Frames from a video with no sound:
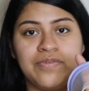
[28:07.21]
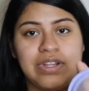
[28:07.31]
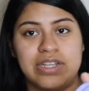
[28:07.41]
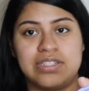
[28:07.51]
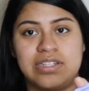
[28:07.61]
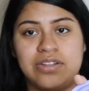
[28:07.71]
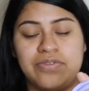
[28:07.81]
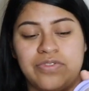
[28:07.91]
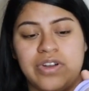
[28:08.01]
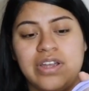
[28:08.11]
This in the
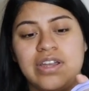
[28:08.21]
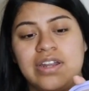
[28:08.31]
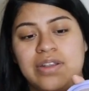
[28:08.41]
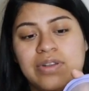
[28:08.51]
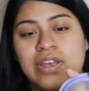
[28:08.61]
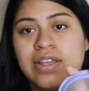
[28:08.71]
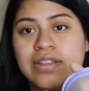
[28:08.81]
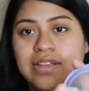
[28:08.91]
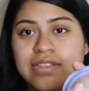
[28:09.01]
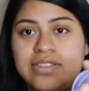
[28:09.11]
front, and then
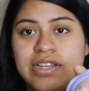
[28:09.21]
this